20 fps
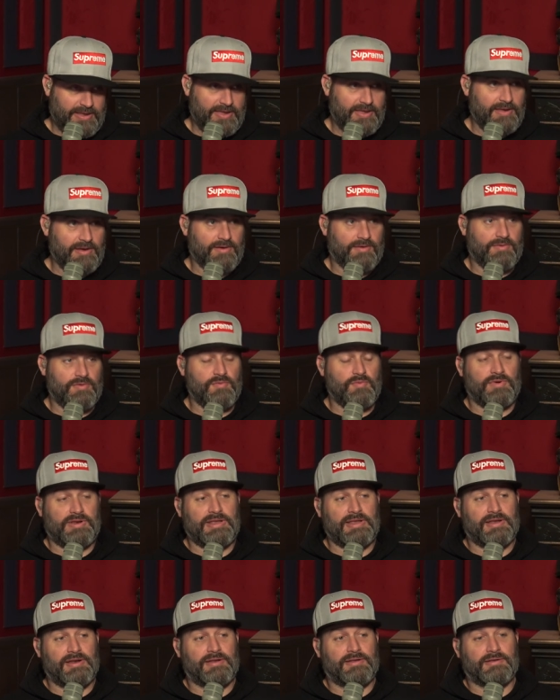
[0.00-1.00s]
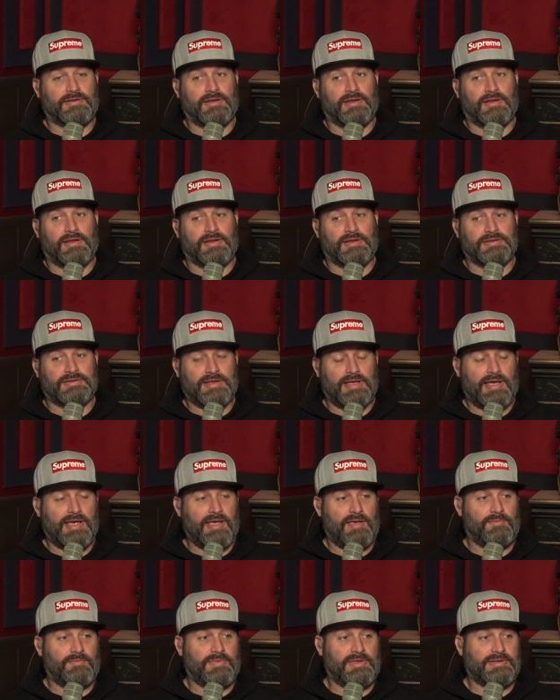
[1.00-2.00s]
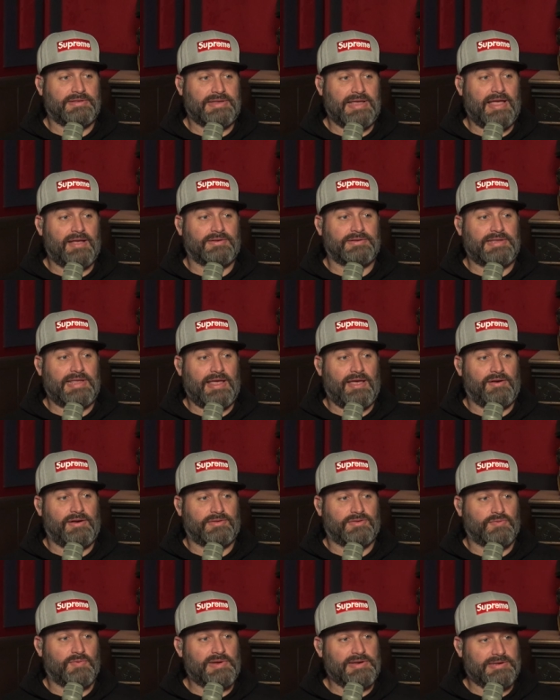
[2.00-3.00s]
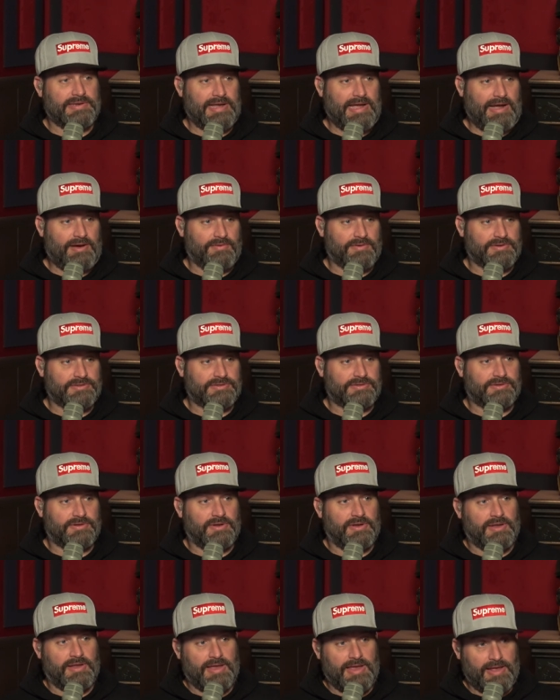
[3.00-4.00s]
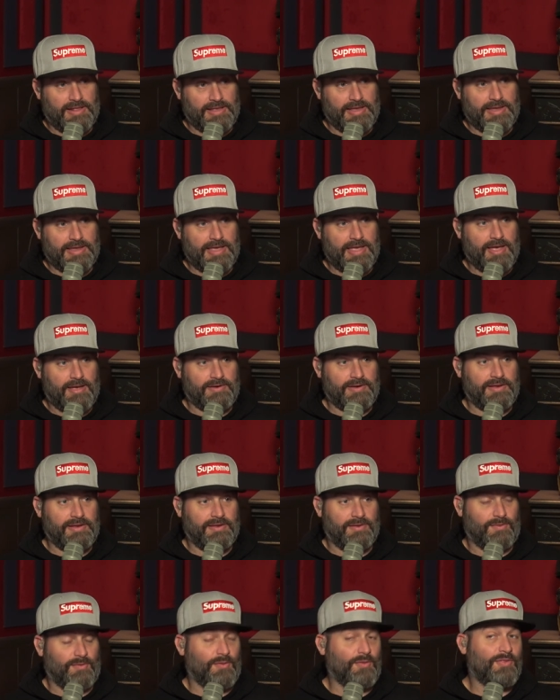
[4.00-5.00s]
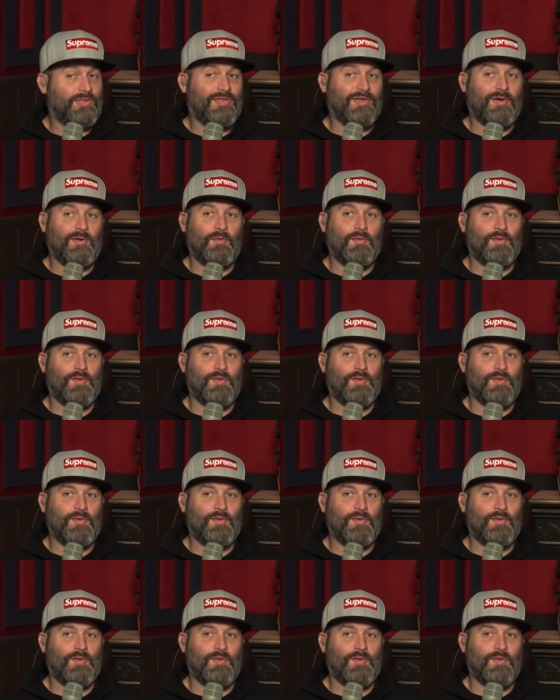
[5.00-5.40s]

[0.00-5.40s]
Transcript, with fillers: here who did time downtown at Twin Towers, L A County, mm. the